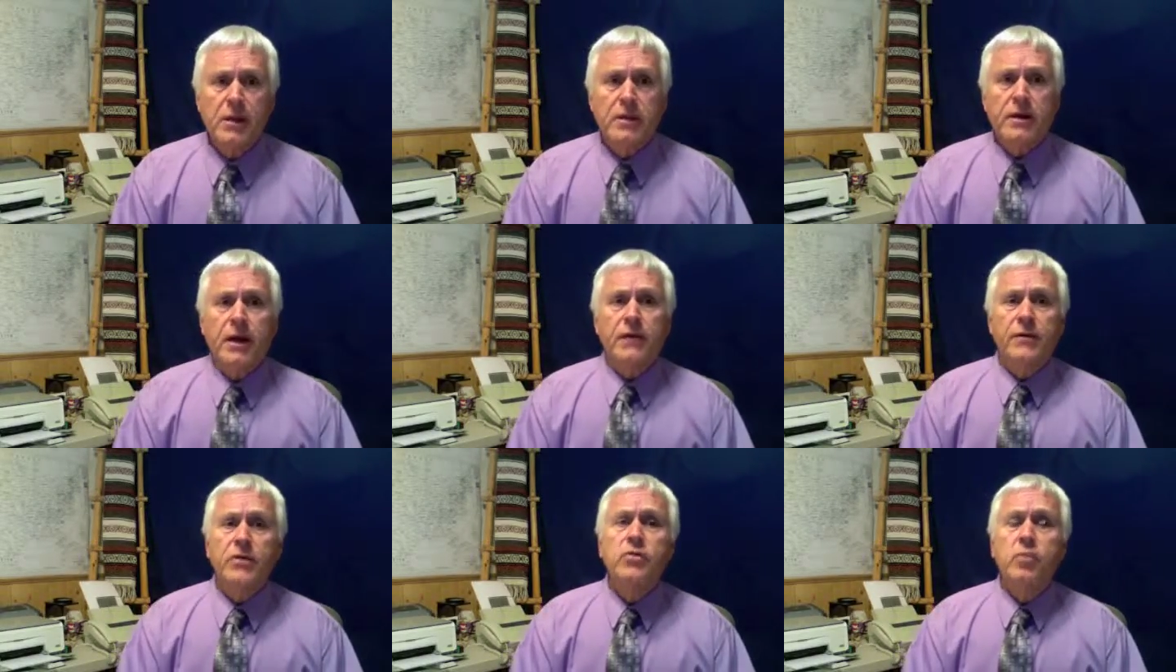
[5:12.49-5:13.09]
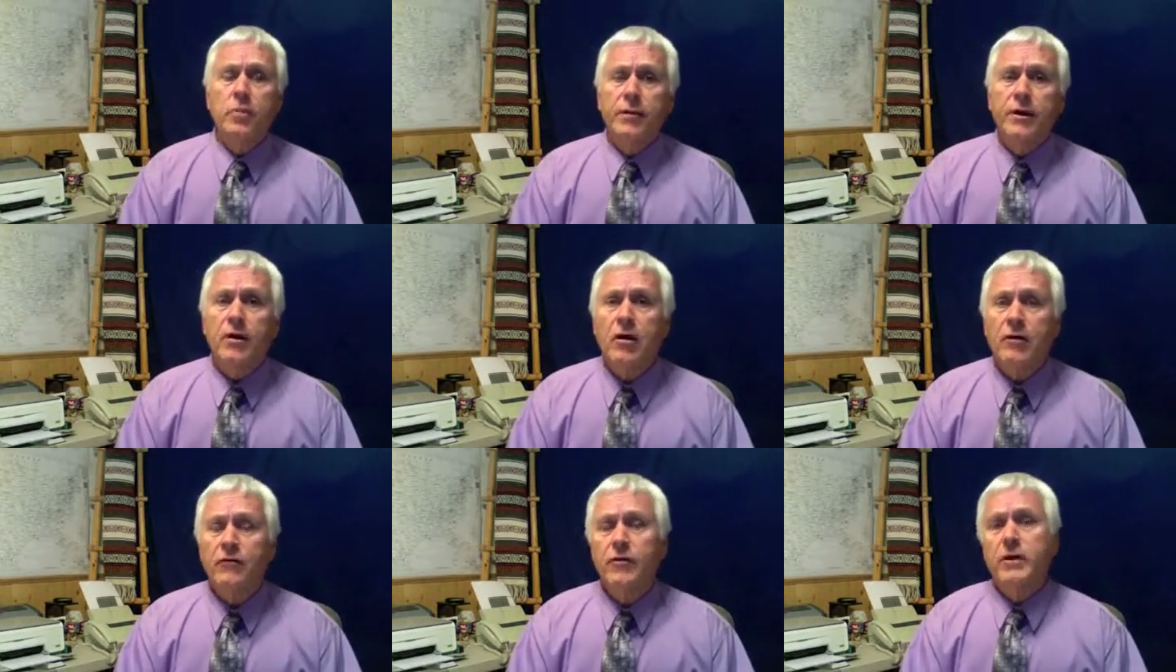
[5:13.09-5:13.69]
Now this will be
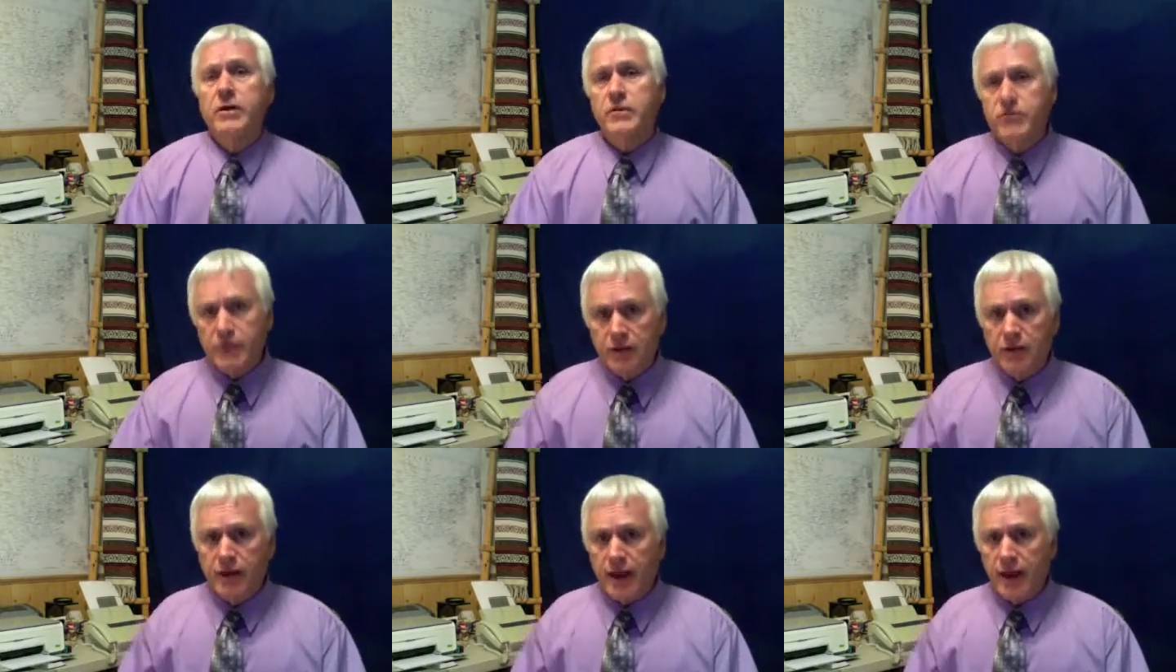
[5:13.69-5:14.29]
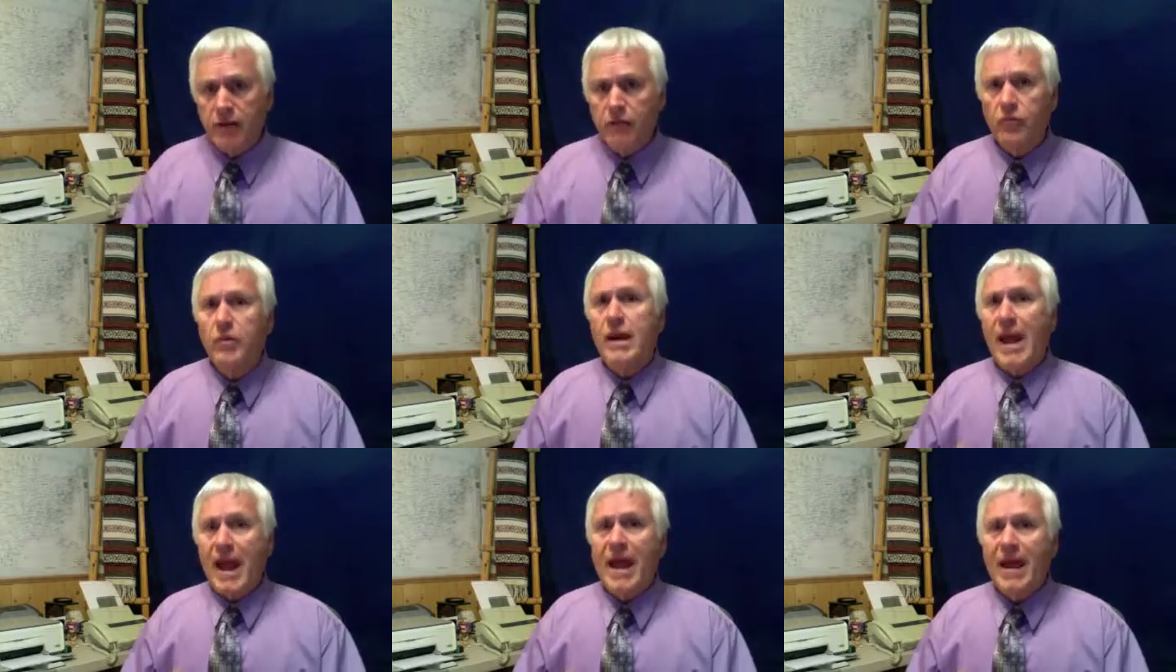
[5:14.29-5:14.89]
offered in Southern
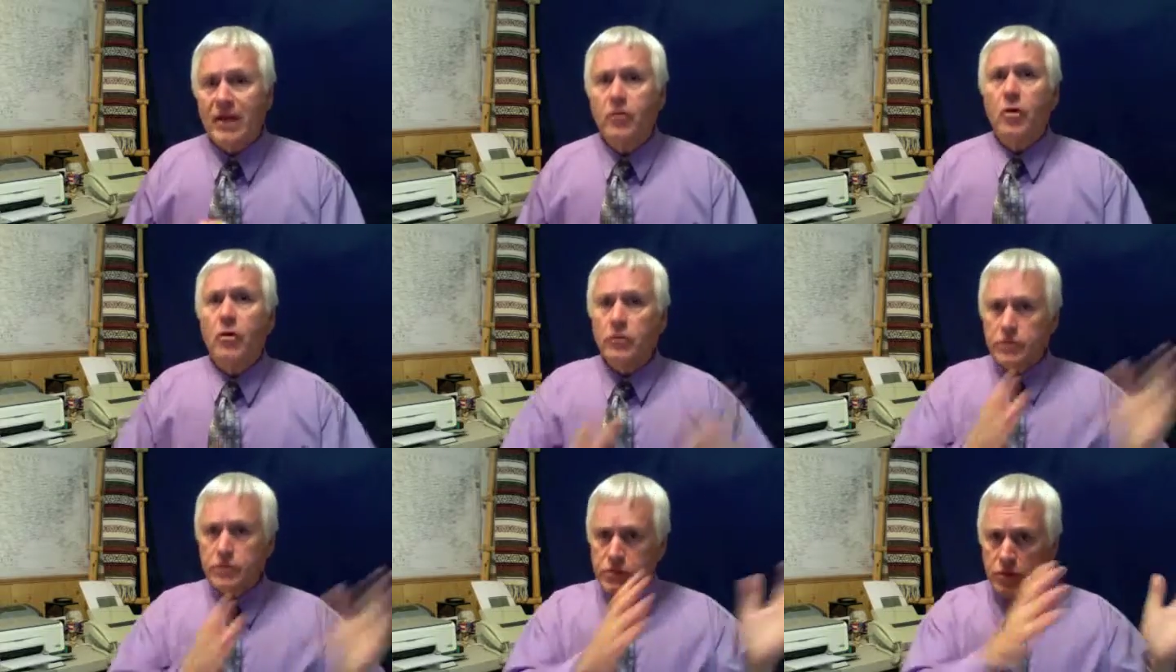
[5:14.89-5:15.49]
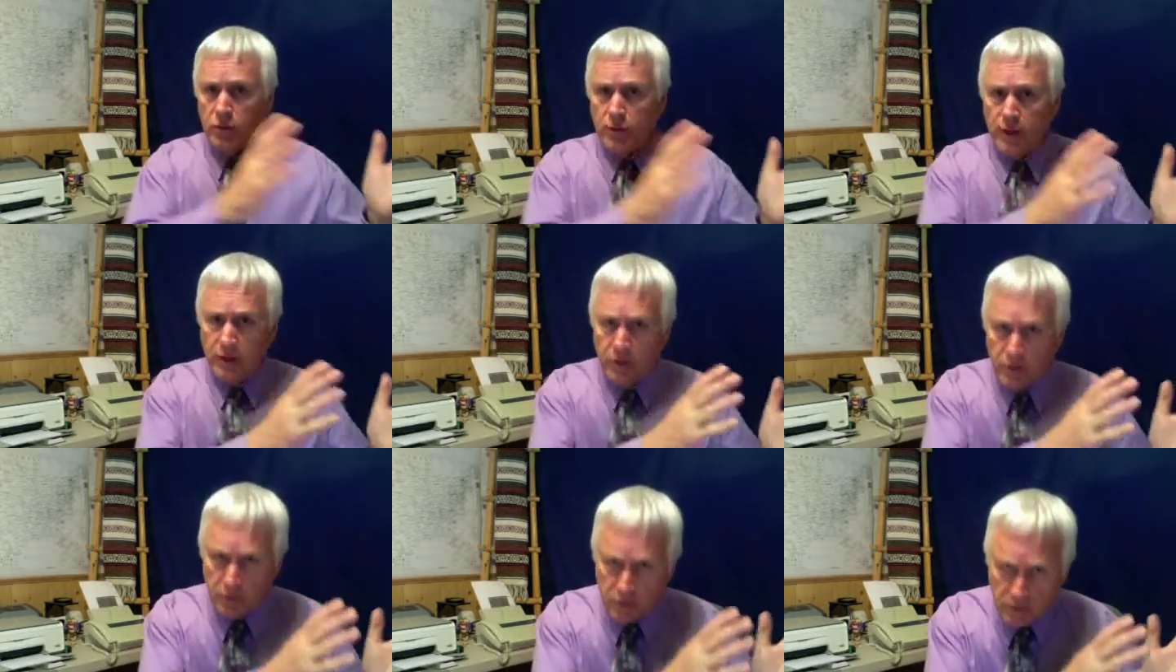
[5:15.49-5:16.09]
California and also
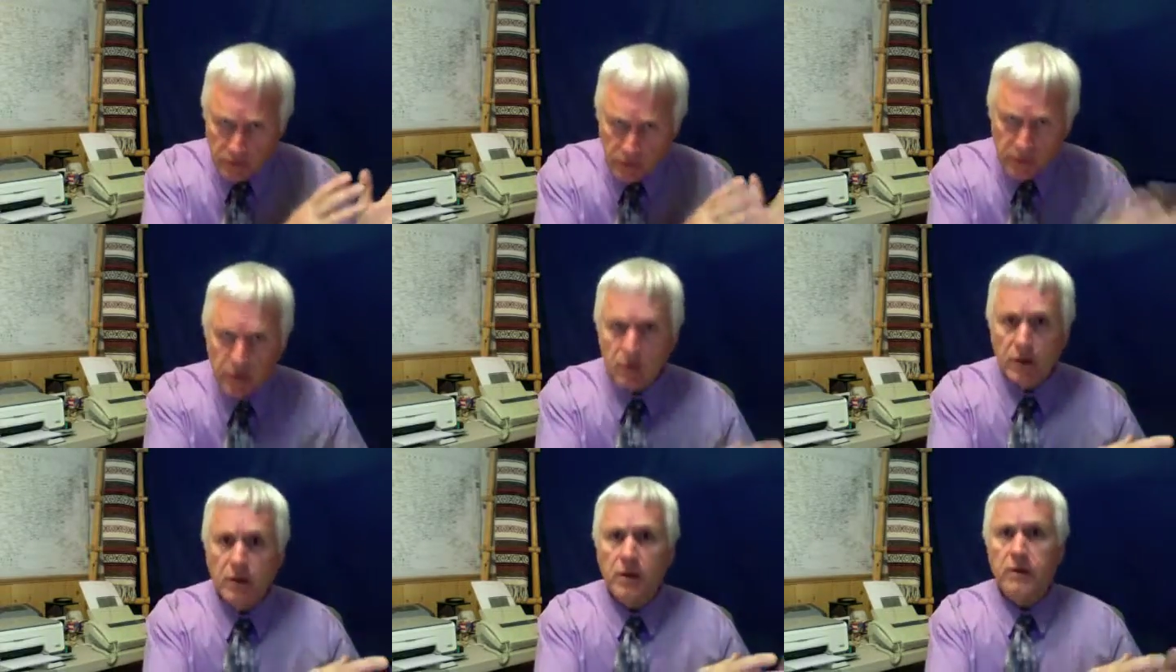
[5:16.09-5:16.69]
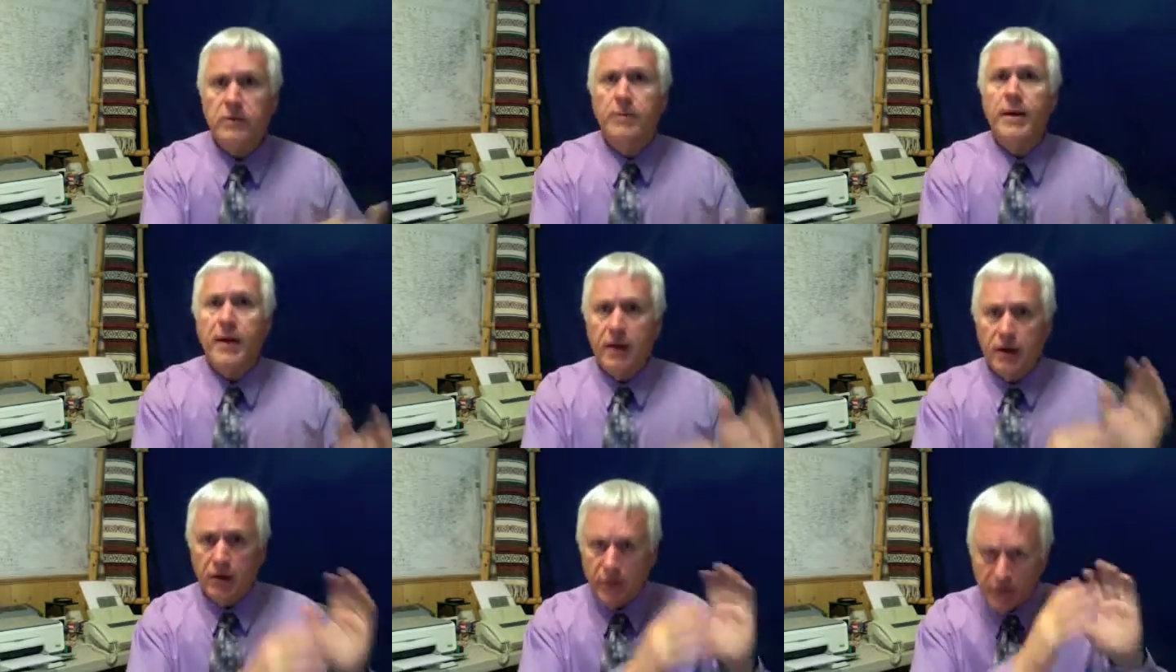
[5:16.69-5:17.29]
in the Bay
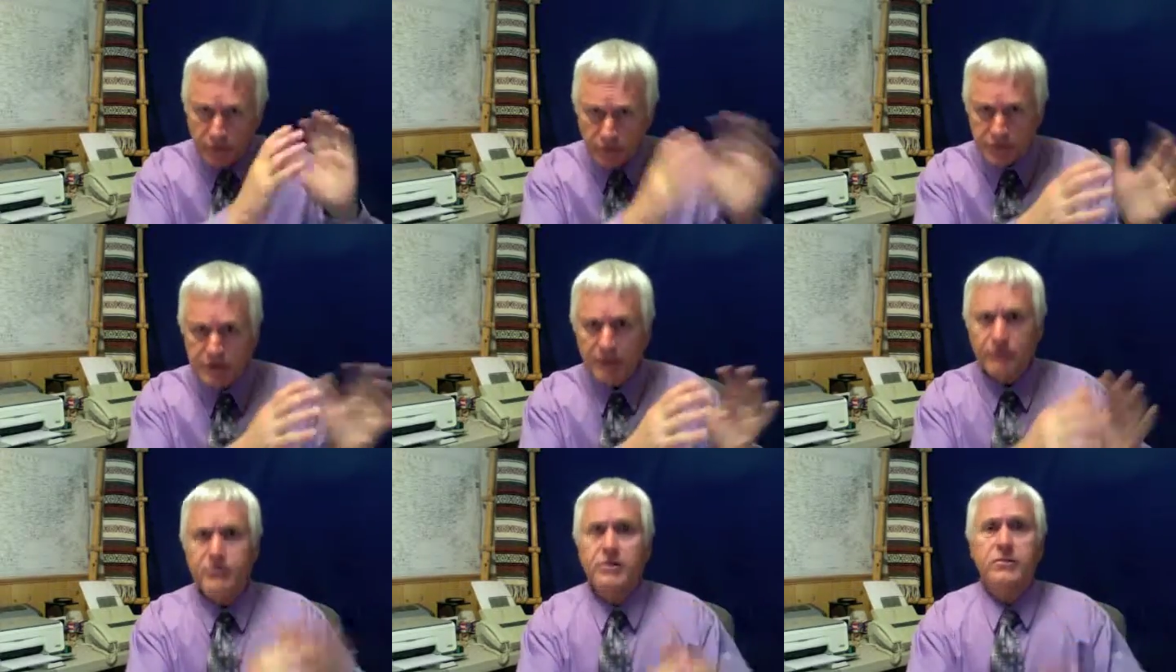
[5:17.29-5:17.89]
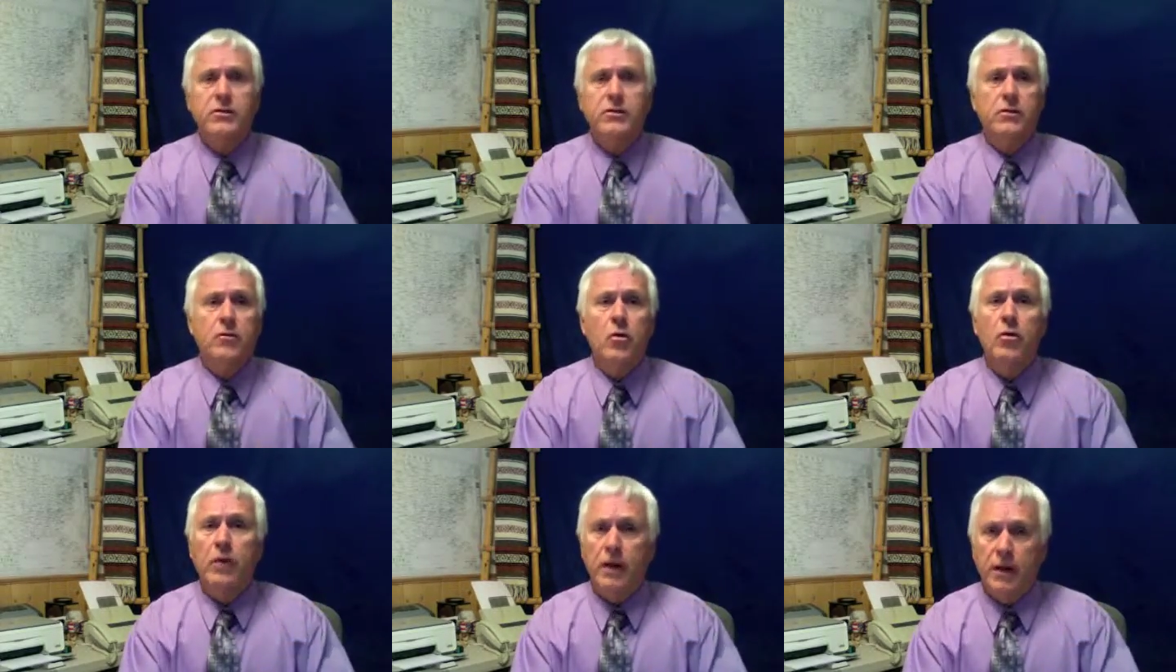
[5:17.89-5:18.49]
Area or San Francisco,
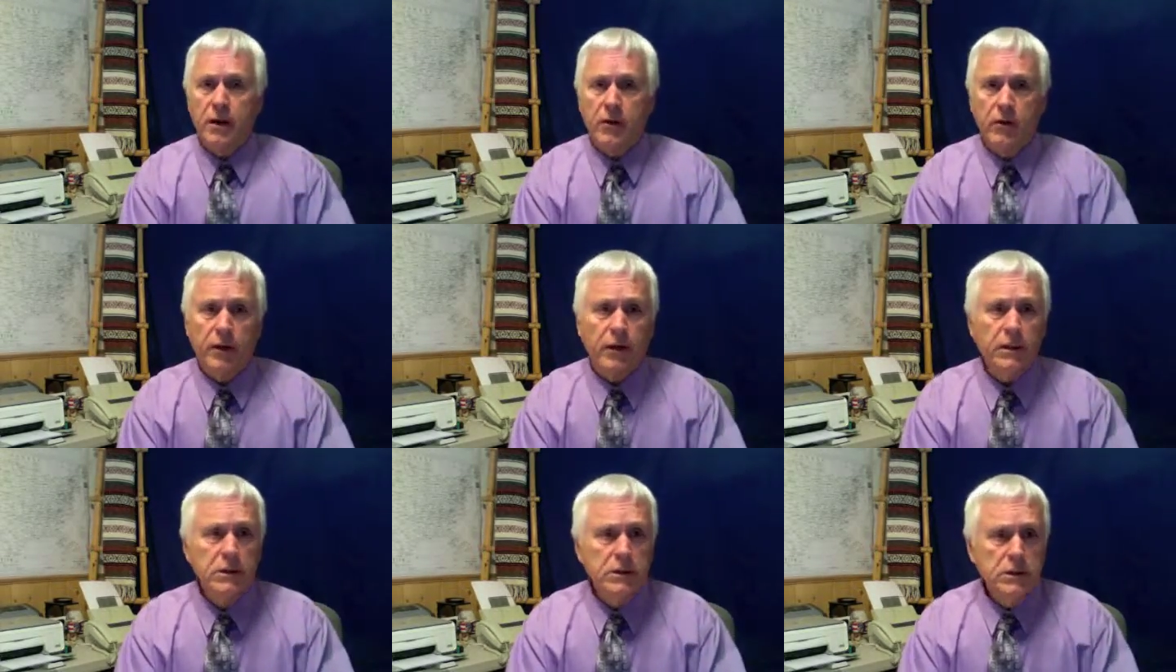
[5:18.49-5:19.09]
Oakland area,